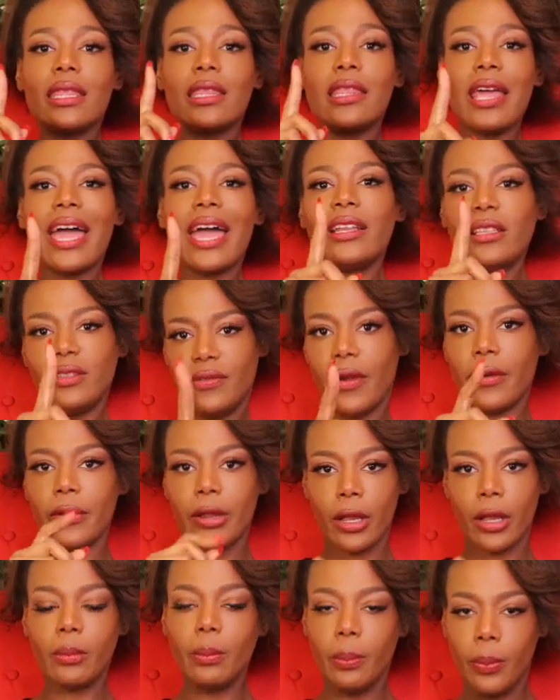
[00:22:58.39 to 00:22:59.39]
That is
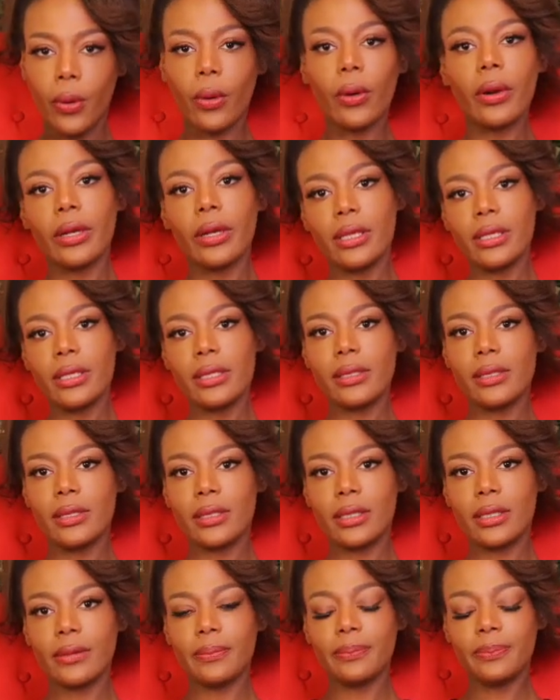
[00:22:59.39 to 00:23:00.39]
very important.
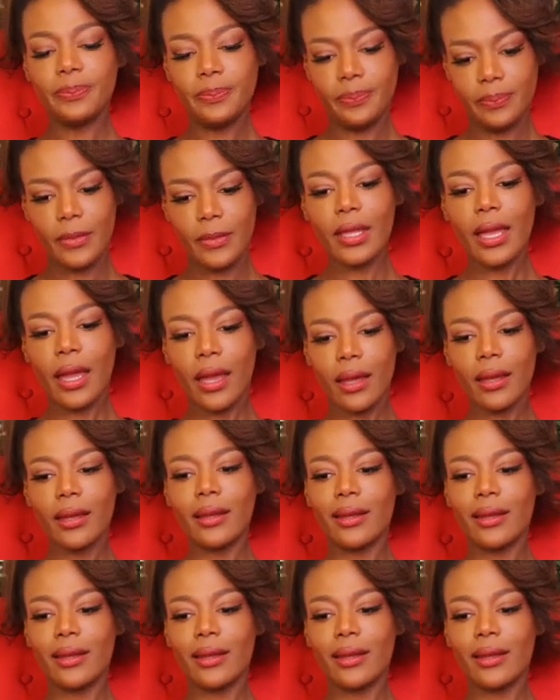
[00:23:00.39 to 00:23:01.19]
Yeah,